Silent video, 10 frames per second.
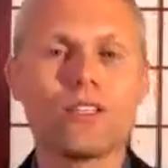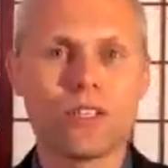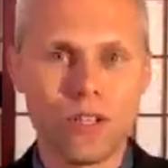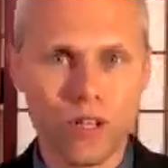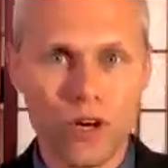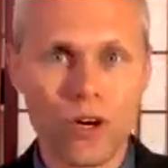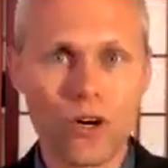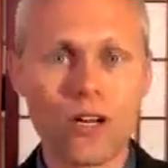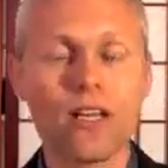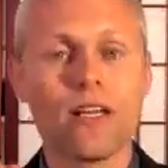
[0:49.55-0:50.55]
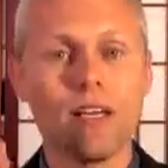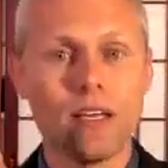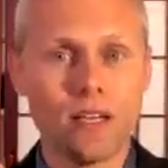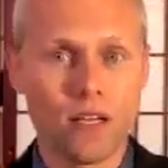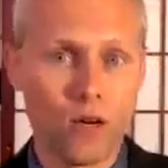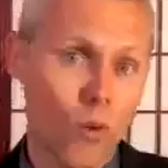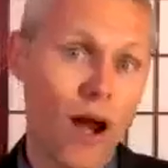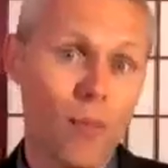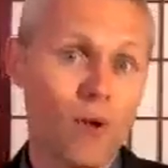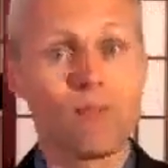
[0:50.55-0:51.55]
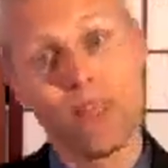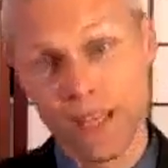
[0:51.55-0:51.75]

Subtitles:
to learn grammar.